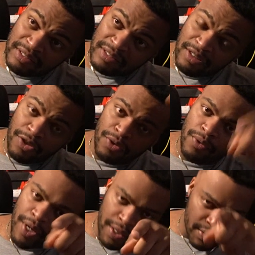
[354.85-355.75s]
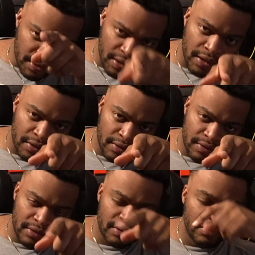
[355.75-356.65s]
To an extent,
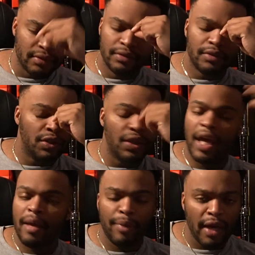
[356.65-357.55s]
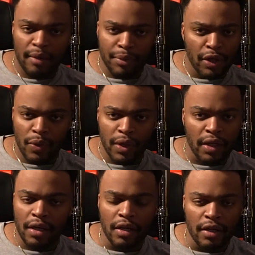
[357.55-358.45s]
you can't pay a bill with a
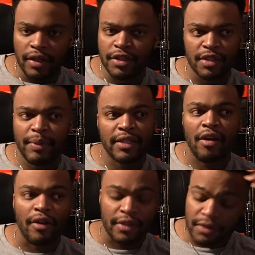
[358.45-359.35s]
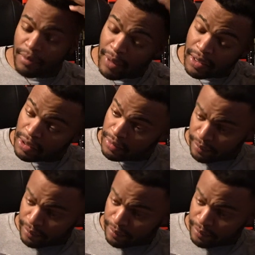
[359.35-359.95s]
hug or just by talking to somebody.